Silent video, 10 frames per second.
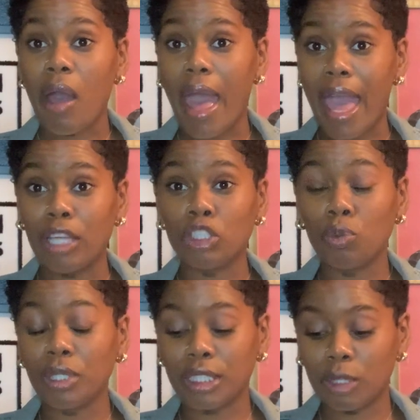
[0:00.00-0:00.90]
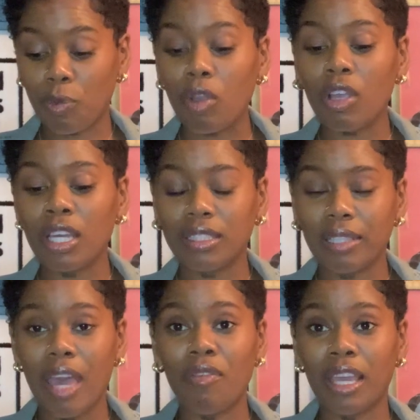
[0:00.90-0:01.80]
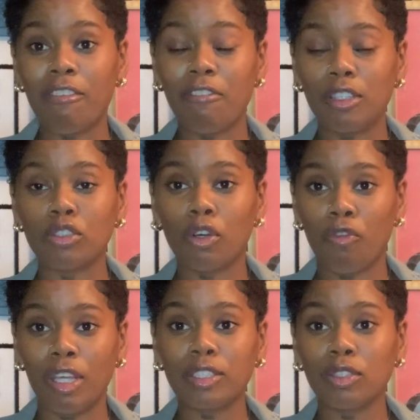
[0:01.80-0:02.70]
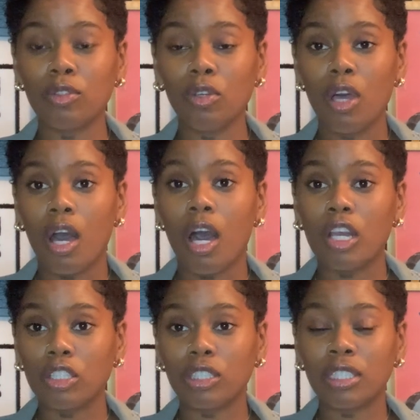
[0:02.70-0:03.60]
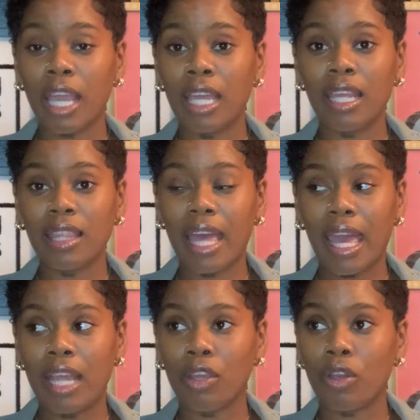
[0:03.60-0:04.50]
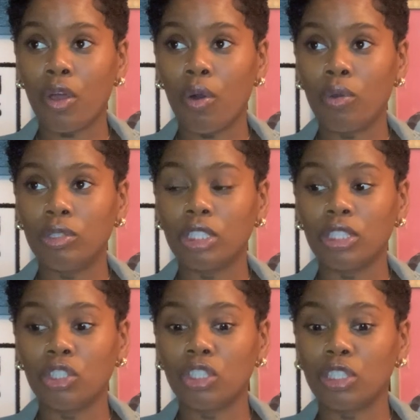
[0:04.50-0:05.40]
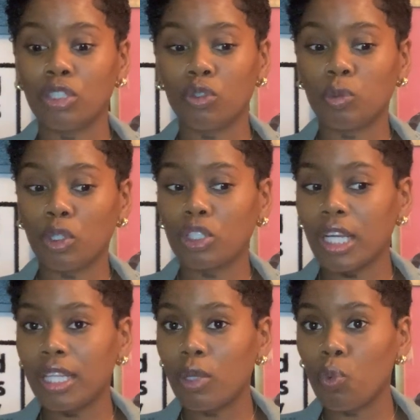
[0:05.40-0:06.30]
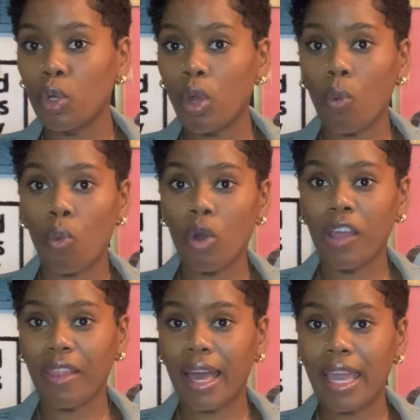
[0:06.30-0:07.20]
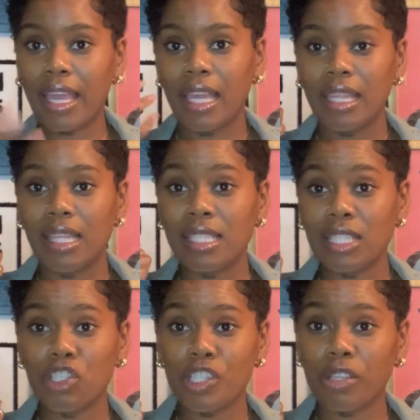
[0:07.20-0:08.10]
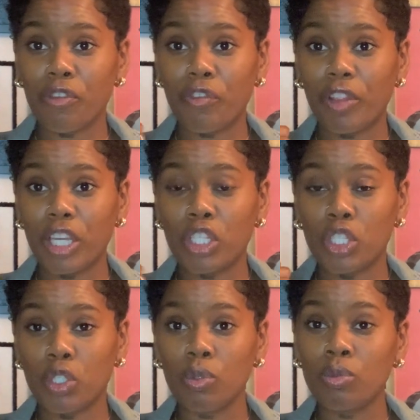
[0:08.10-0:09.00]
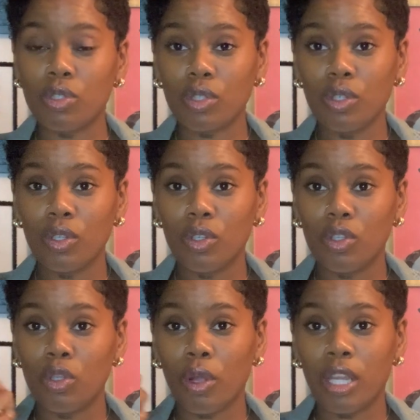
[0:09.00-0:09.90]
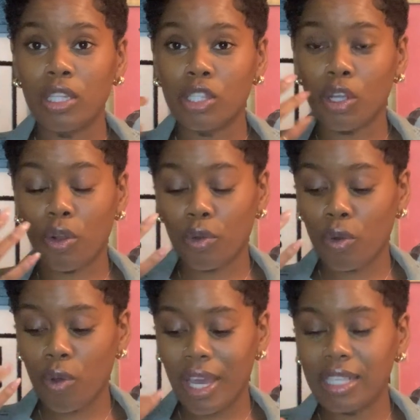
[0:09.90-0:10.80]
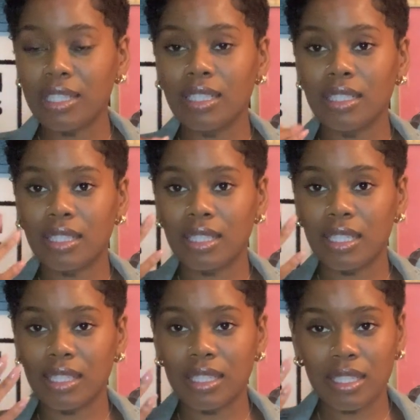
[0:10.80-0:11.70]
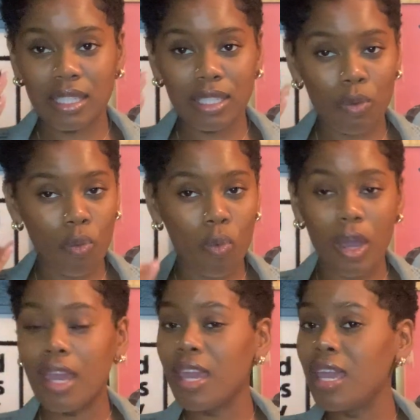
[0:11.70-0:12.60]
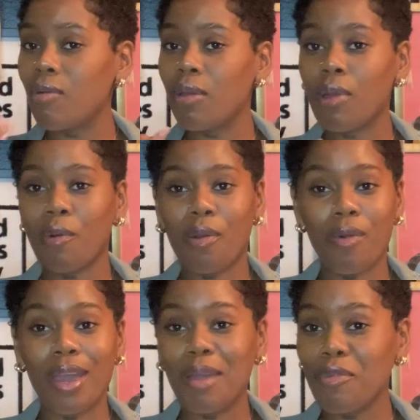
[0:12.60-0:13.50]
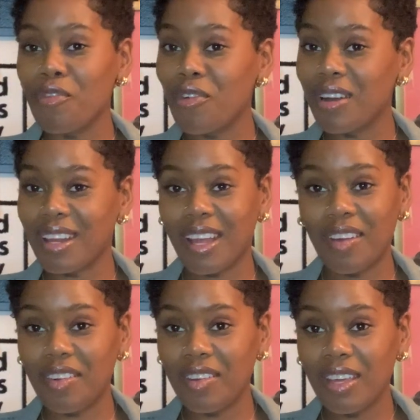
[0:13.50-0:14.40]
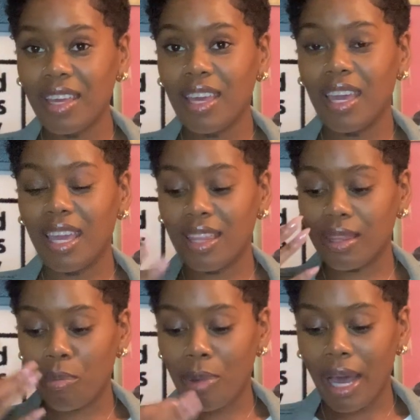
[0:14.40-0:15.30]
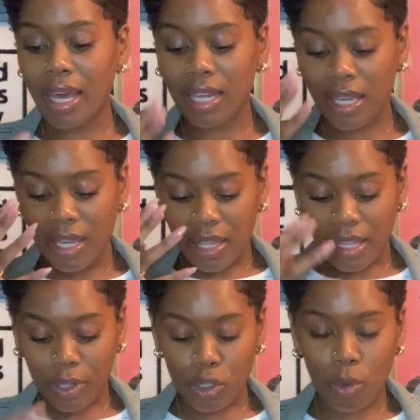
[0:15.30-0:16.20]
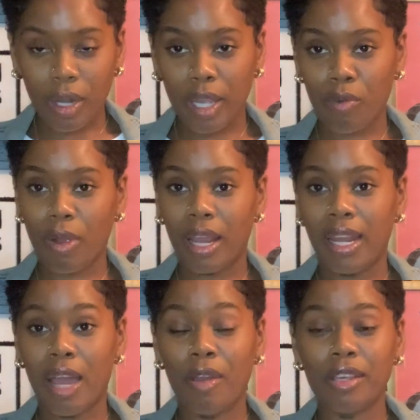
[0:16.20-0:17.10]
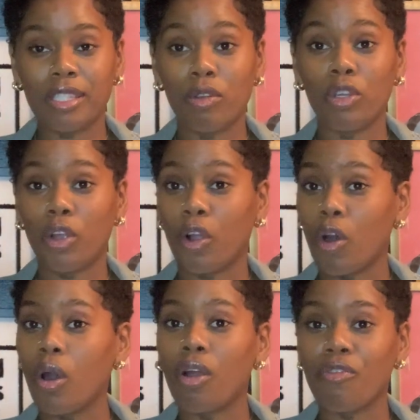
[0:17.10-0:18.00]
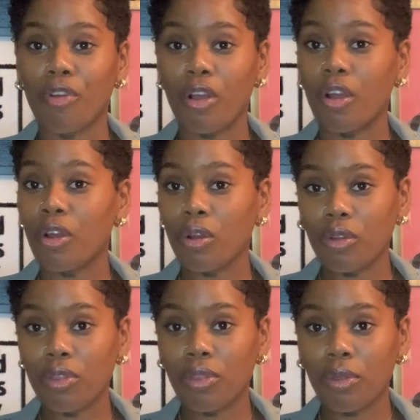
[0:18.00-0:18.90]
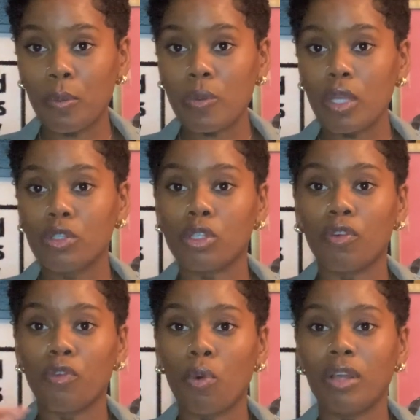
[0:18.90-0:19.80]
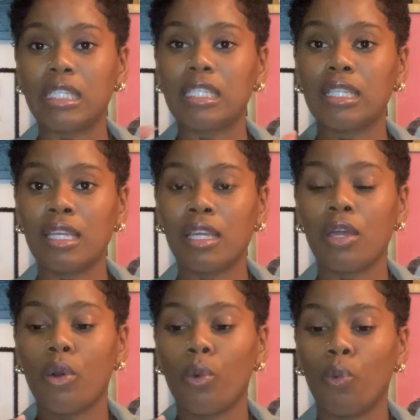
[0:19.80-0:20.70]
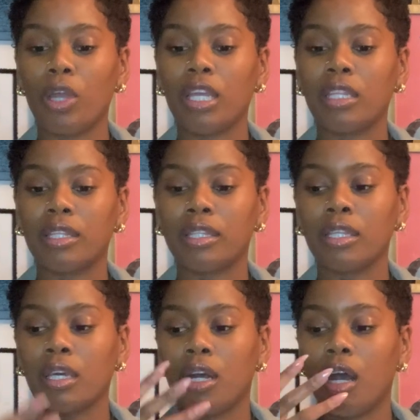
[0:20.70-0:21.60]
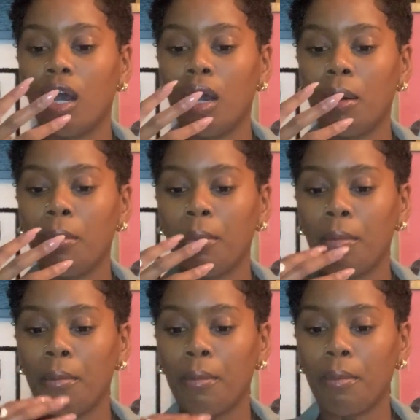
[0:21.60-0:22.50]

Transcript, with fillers: as you experience having a physical vessel understanding that you know this is just little spirituality 101 like this is just a flesh suit your eternal essence existed way way way way way before now and the body that you are in right now is literally your car for earth so if you are dealing with um